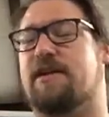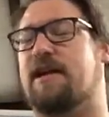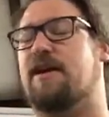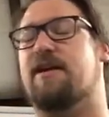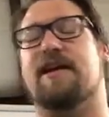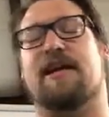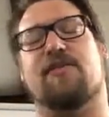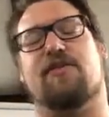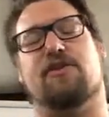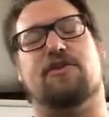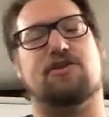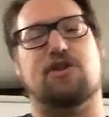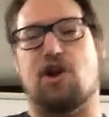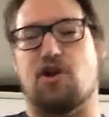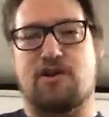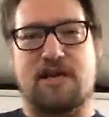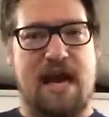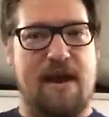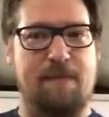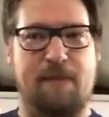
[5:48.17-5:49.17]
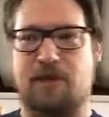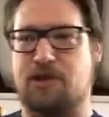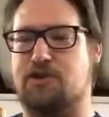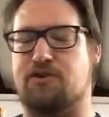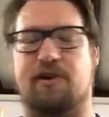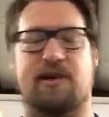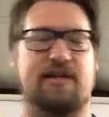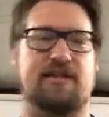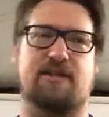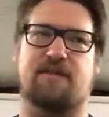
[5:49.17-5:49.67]
Now again, there's no time
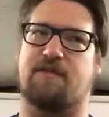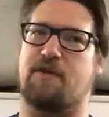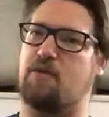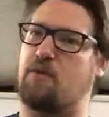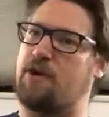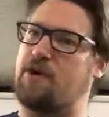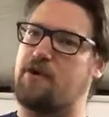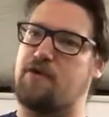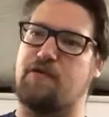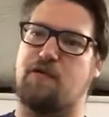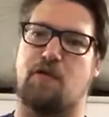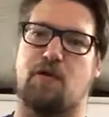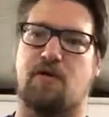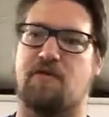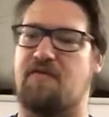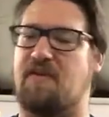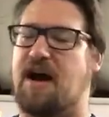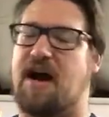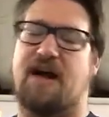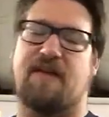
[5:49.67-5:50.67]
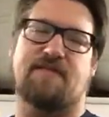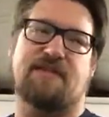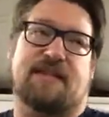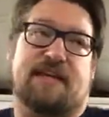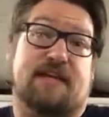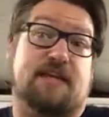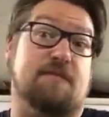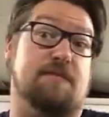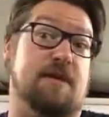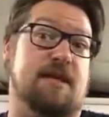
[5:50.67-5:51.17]
constraints. If you want to go 4, 5,
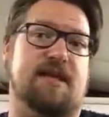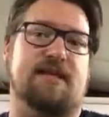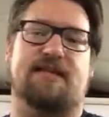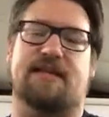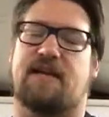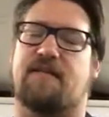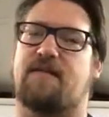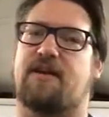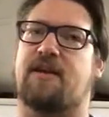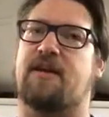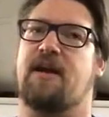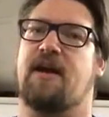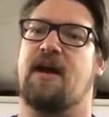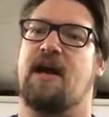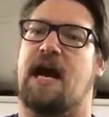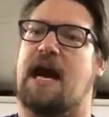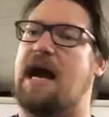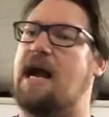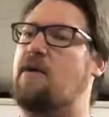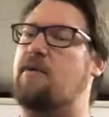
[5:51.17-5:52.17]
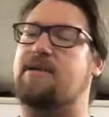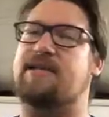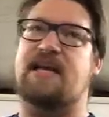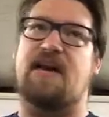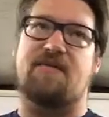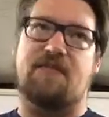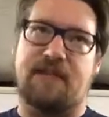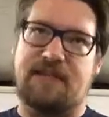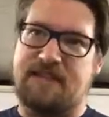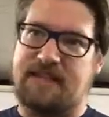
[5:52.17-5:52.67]
6 minutes even, I would
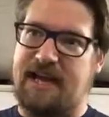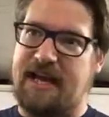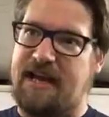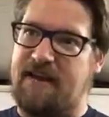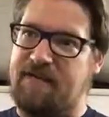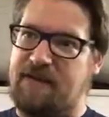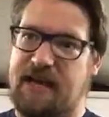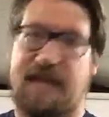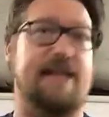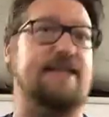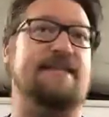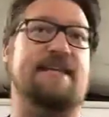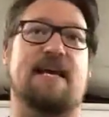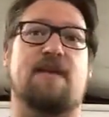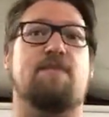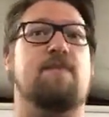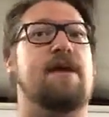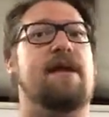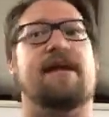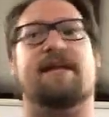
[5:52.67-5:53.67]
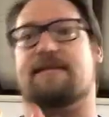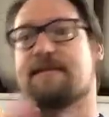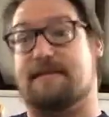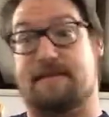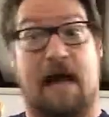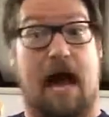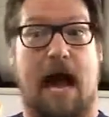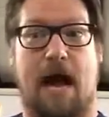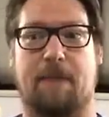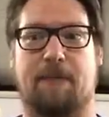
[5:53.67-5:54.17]
definitely say if you hit 10 minutes,
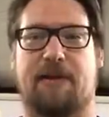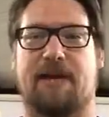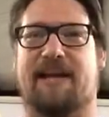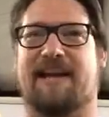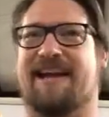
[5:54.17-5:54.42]
stop.